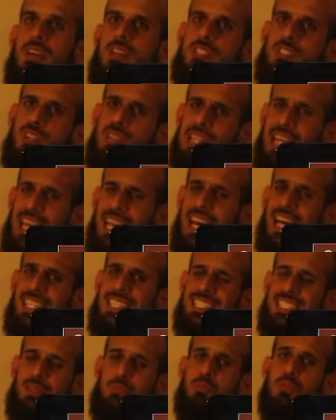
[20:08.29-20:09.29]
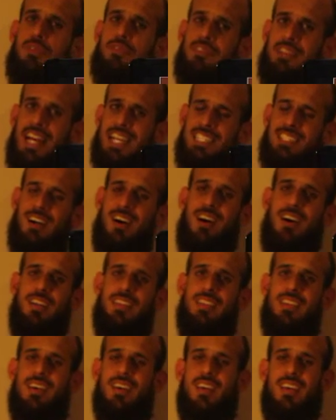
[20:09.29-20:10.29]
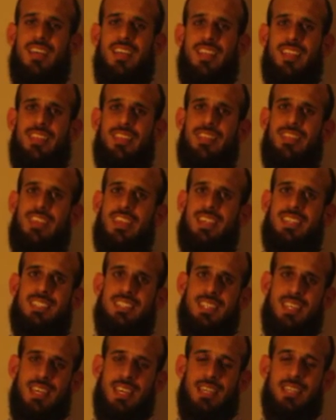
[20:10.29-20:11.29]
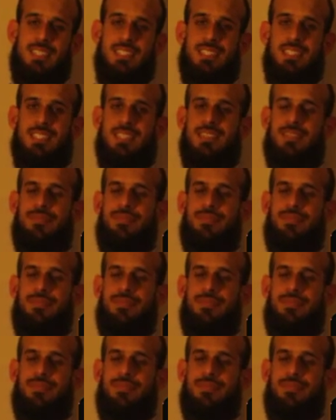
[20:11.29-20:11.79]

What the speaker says: So let us reflect on these things